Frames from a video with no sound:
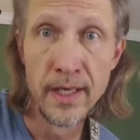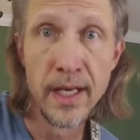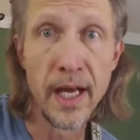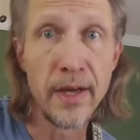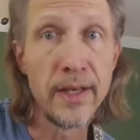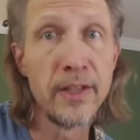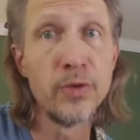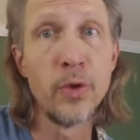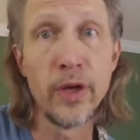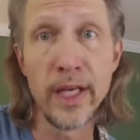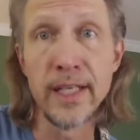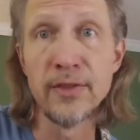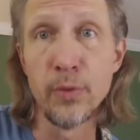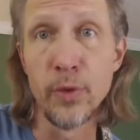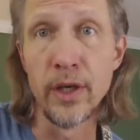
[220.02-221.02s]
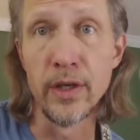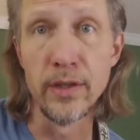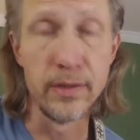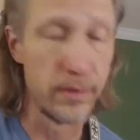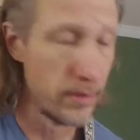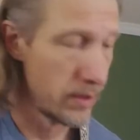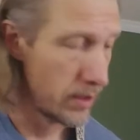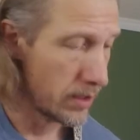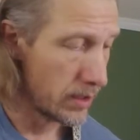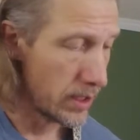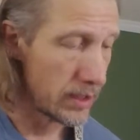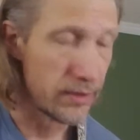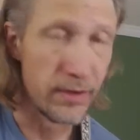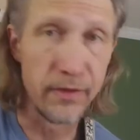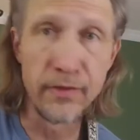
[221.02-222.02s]
Now here's where it gets weird.
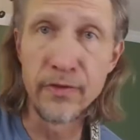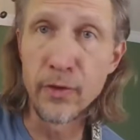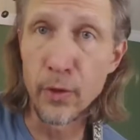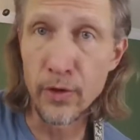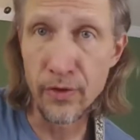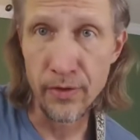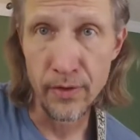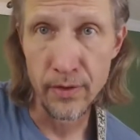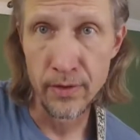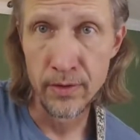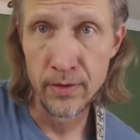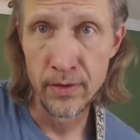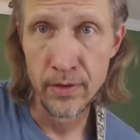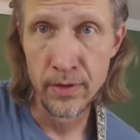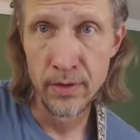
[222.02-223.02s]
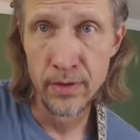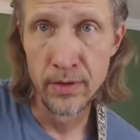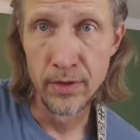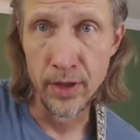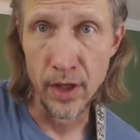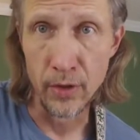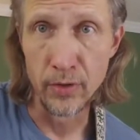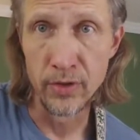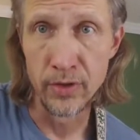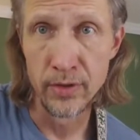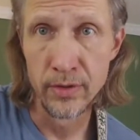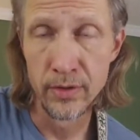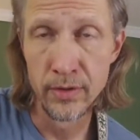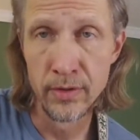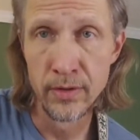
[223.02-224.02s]
It's the 4th note,
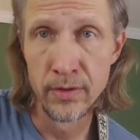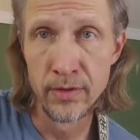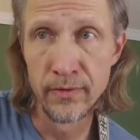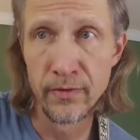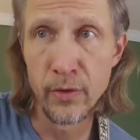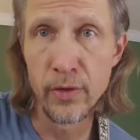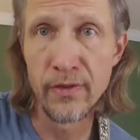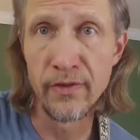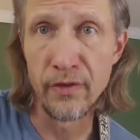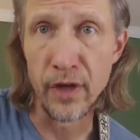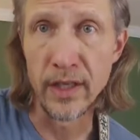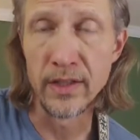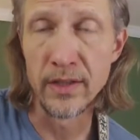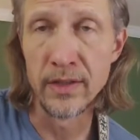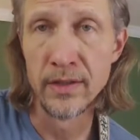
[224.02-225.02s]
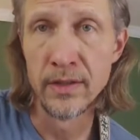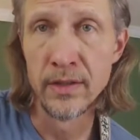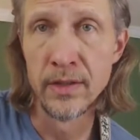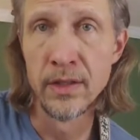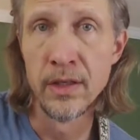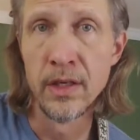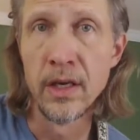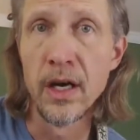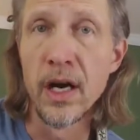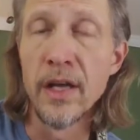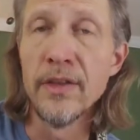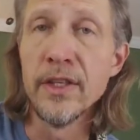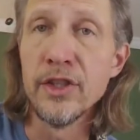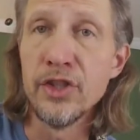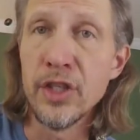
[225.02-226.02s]
4th fret
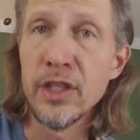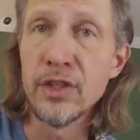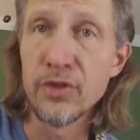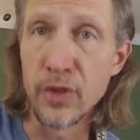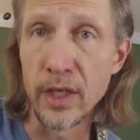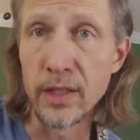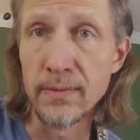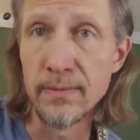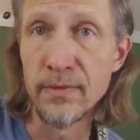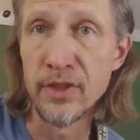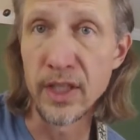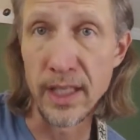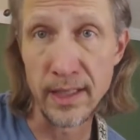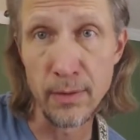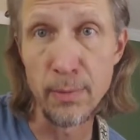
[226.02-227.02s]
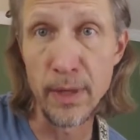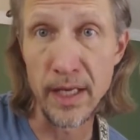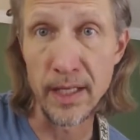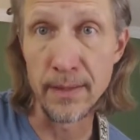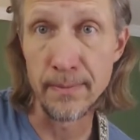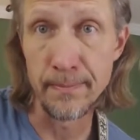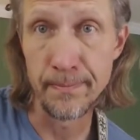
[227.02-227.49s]
on the G string to get the B.